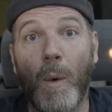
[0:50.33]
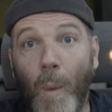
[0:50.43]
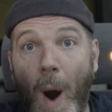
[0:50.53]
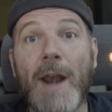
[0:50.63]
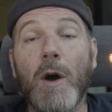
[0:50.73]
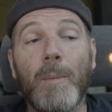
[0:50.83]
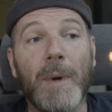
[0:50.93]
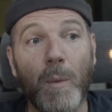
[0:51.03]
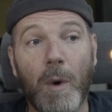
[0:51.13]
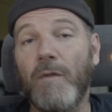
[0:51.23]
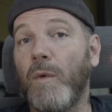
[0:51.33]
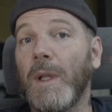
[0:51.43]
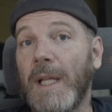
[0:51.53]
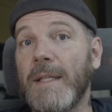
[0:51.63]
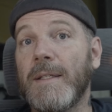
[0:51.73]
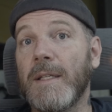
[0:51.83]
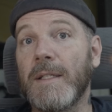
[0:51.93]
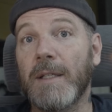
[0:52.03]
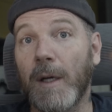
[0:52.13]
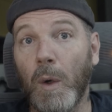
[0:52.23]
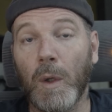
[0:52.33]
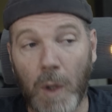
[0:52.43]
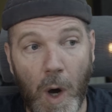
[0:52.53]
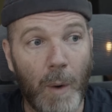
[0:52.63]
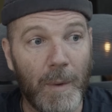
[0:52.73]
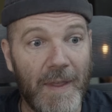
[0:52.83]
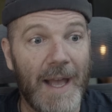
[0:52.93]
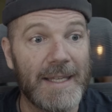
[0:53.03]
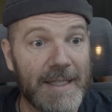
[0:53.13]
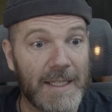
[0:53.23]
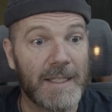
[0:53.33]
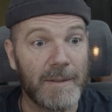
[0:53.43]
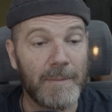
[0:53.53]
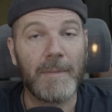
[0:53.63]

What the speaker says: wide open 1.4 lenses to go along with that system.